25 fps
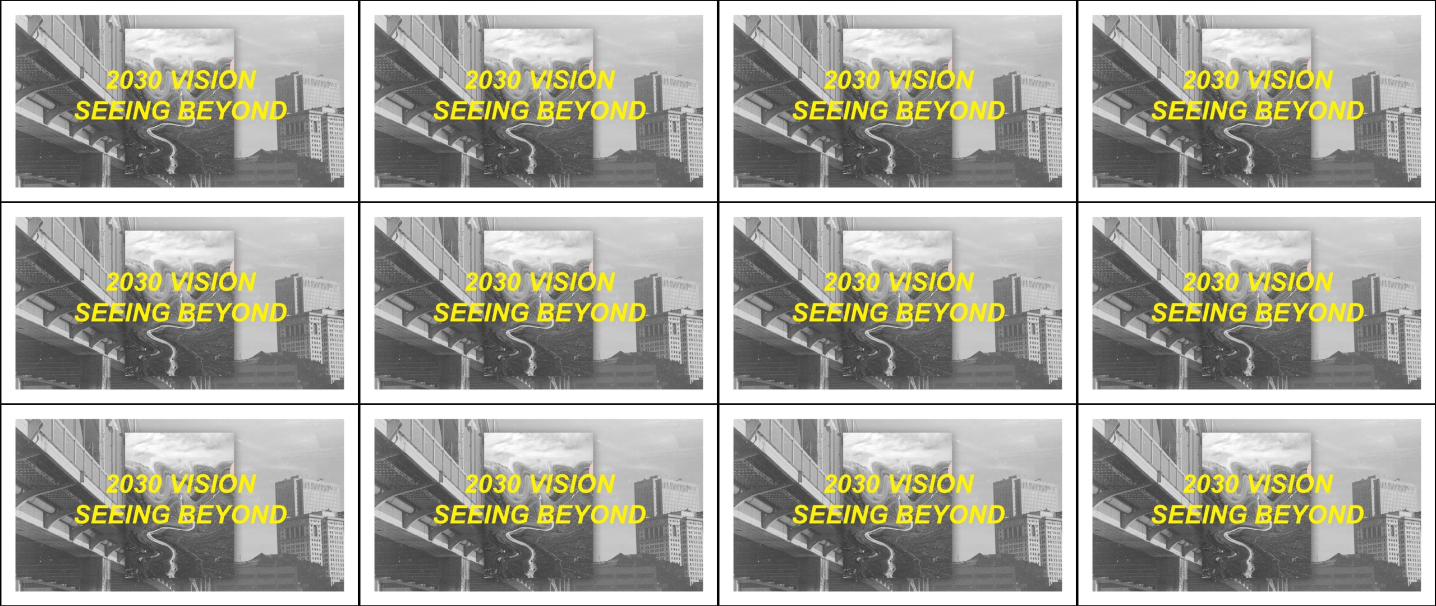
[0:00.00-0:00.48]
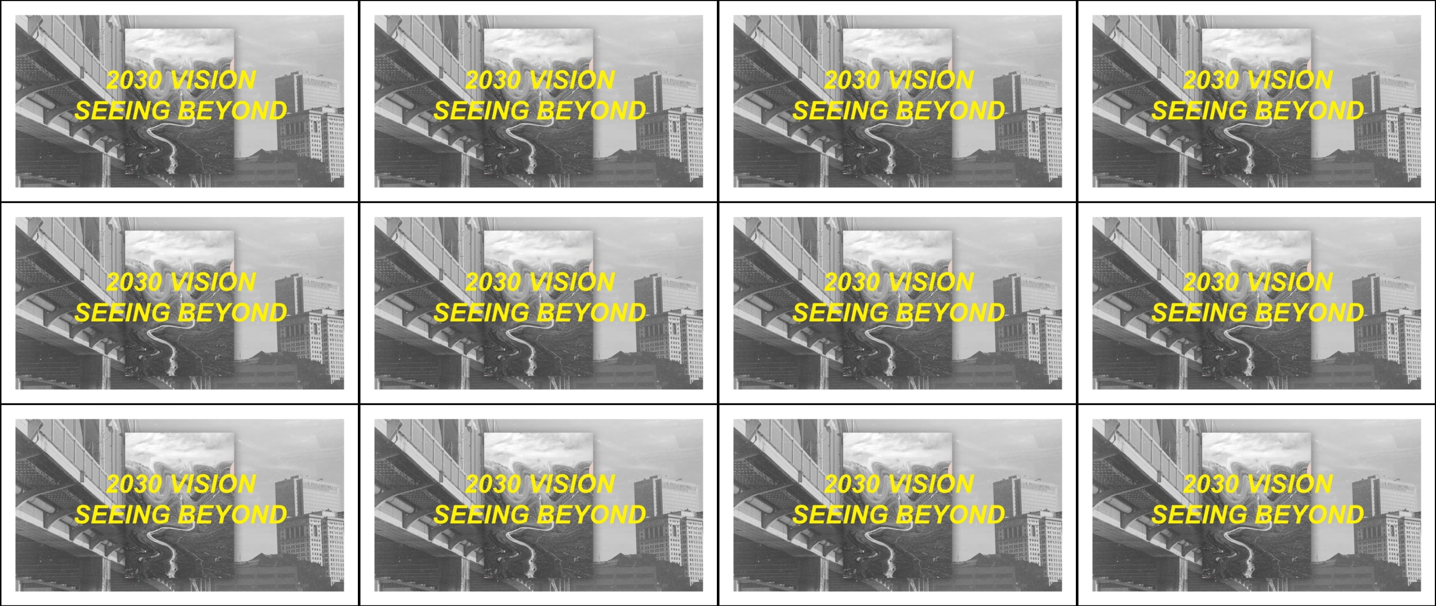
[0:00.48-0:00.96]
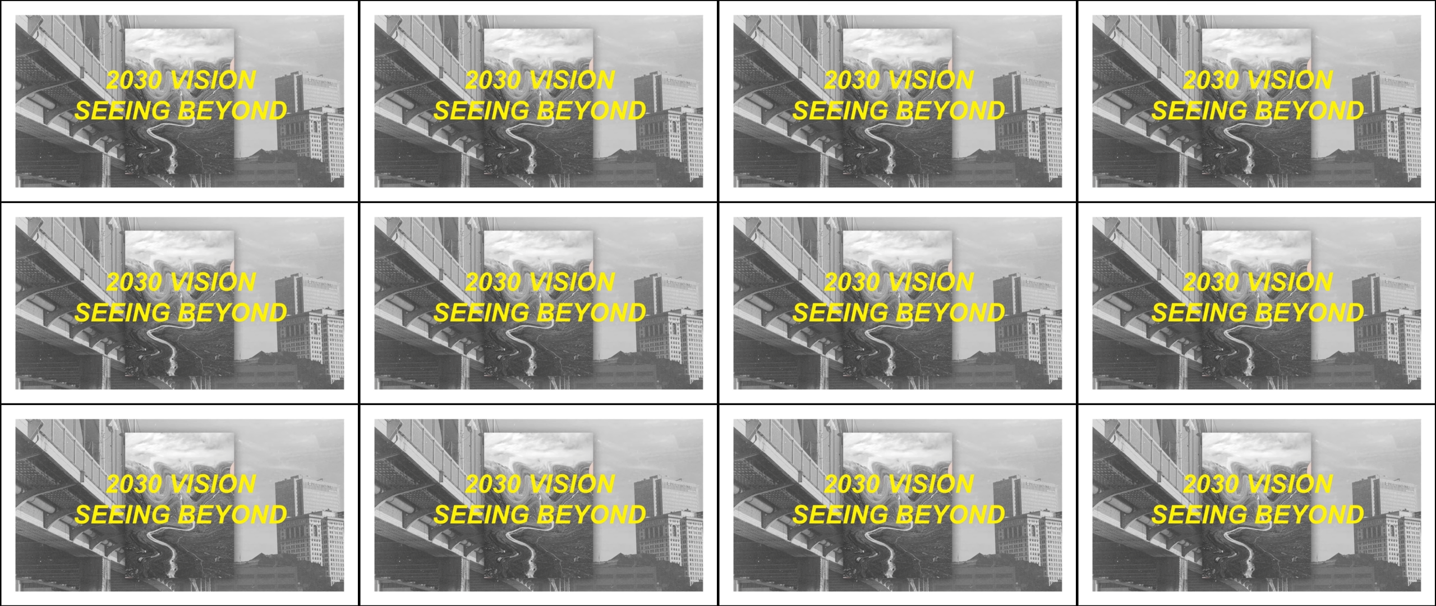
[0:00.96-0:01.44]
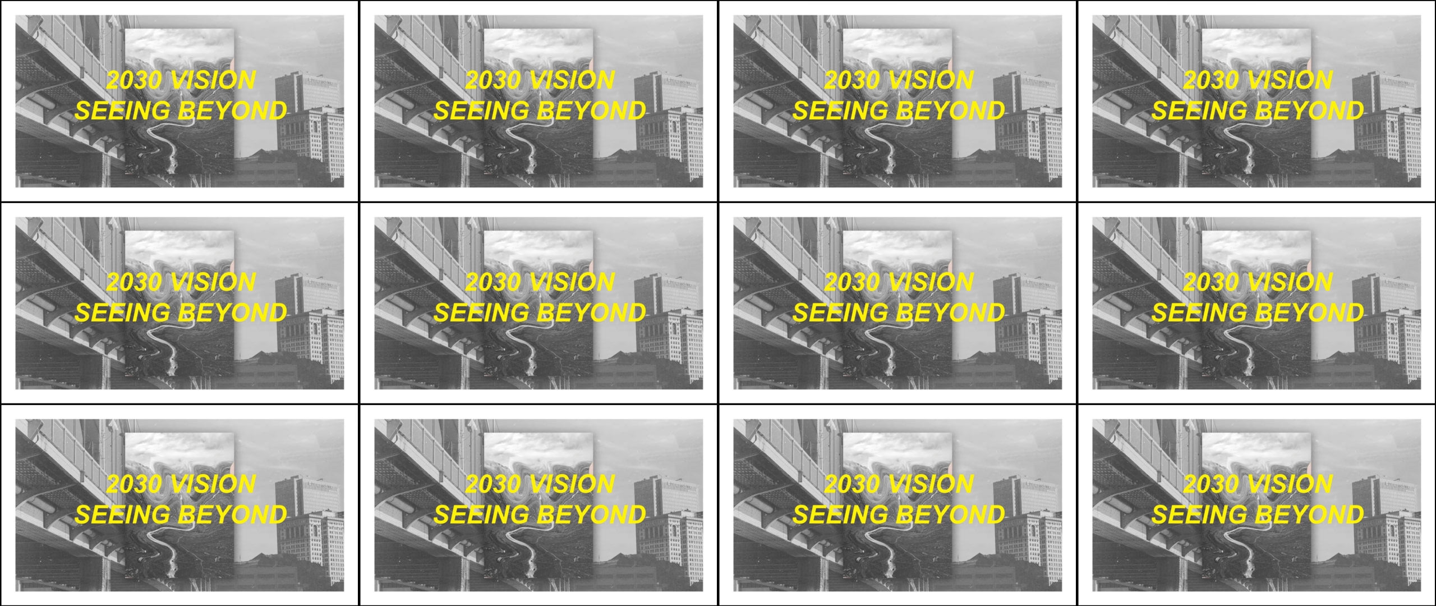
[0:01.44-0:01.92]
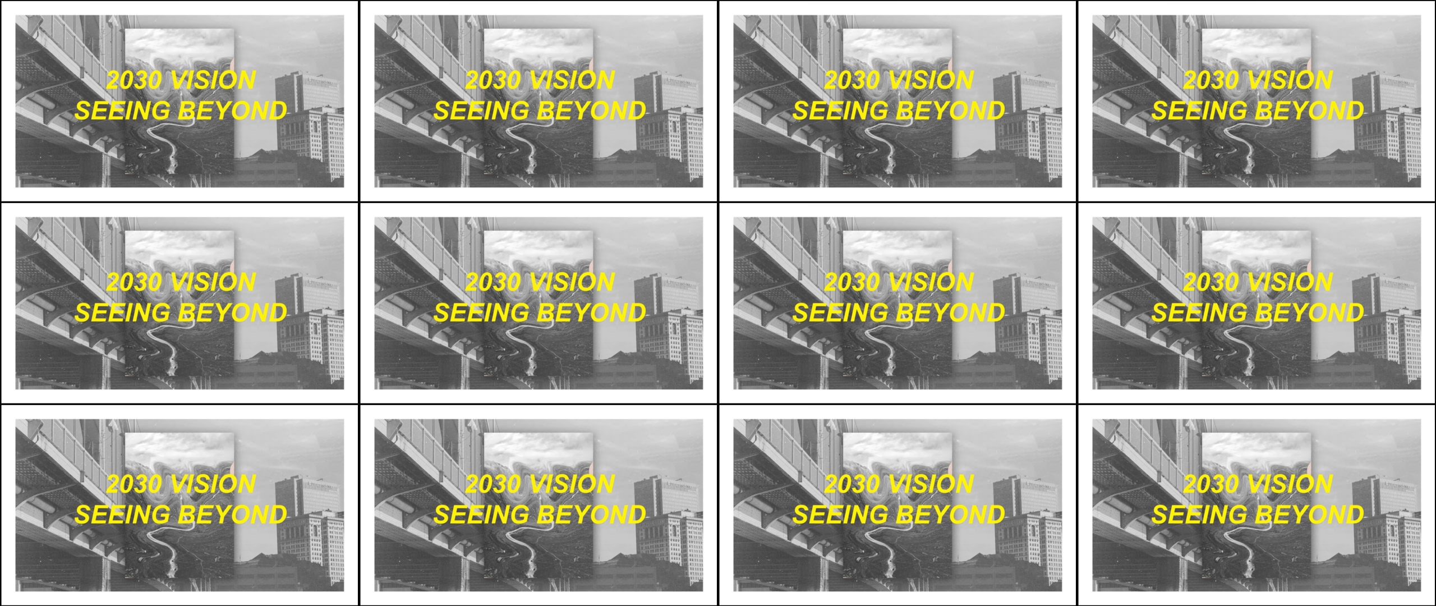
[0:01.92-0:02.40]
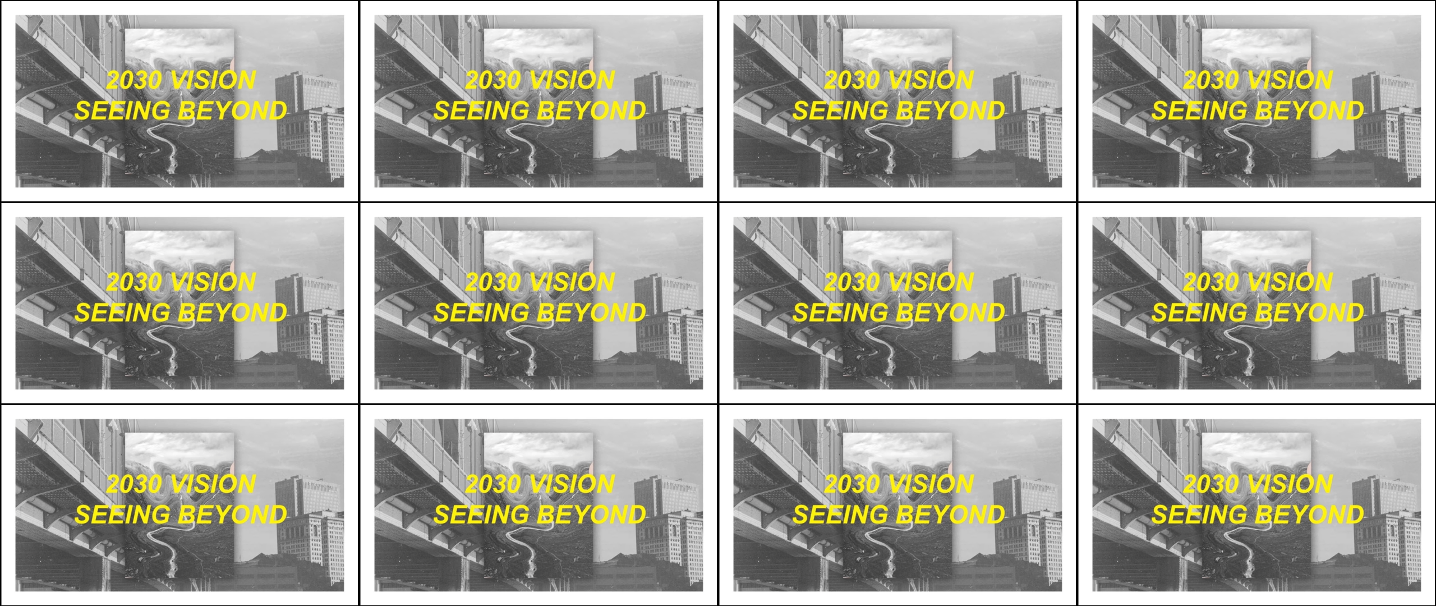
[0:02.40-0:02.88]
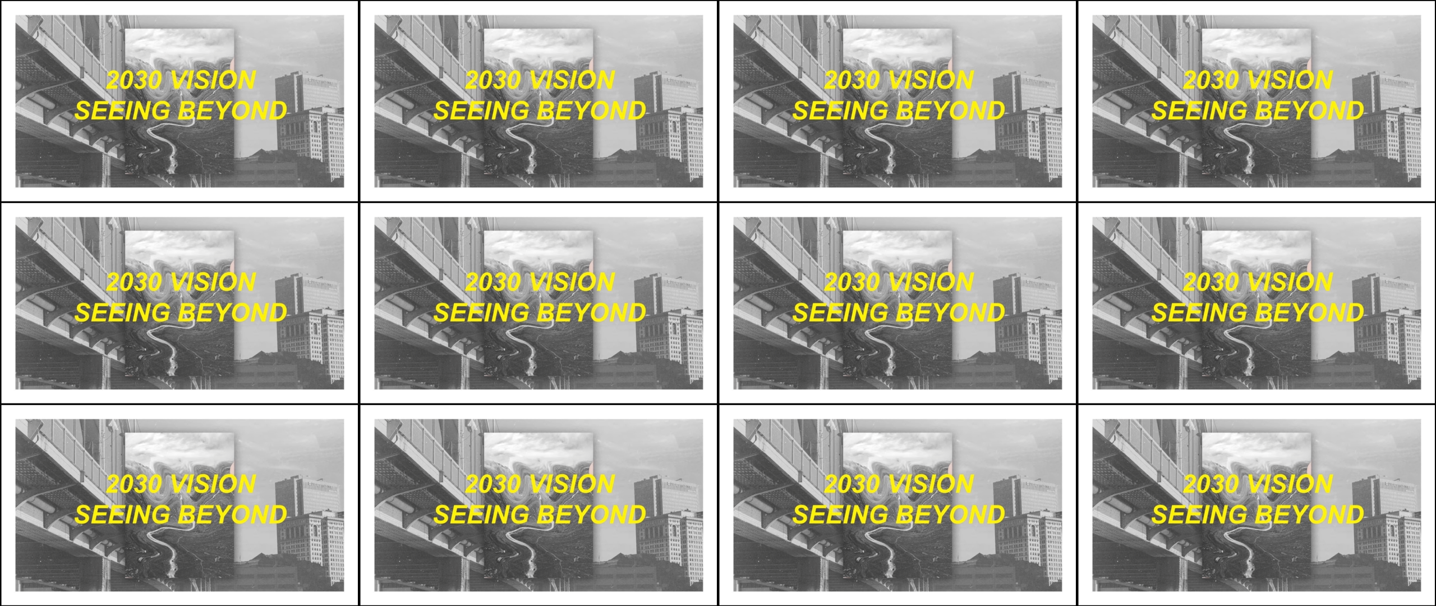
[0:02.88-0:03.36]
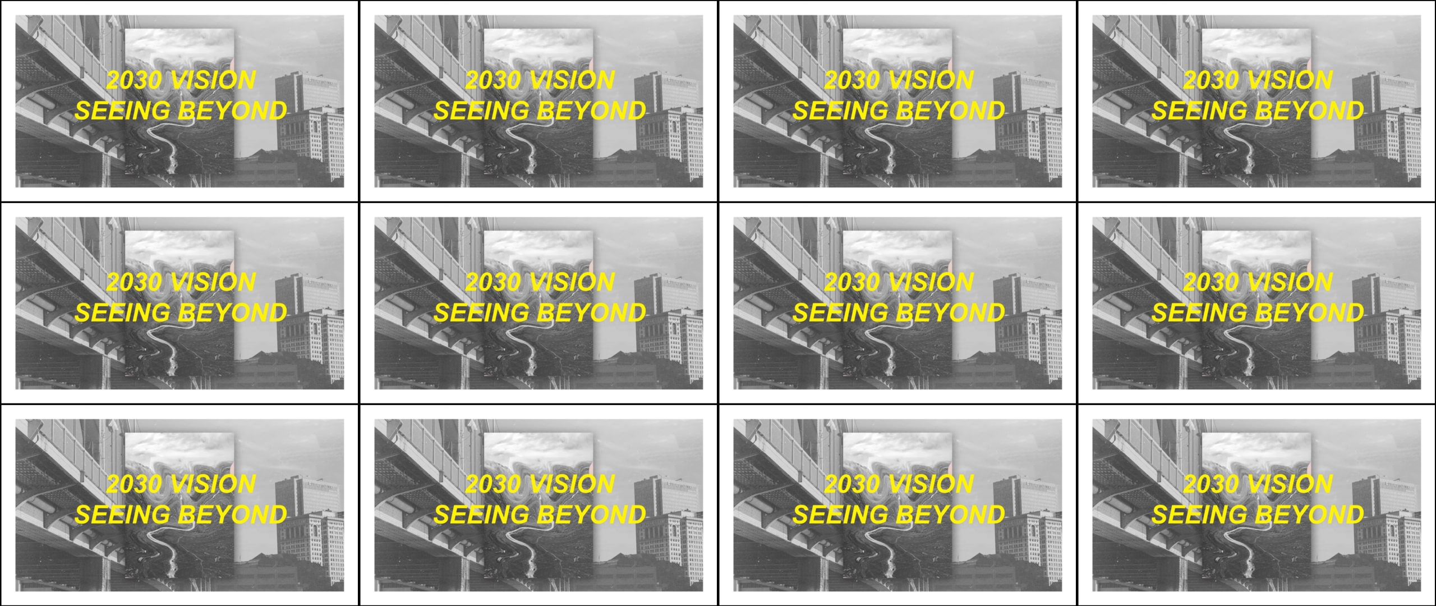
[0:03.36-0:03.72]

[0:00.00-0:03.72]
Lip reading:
(no speaker visible)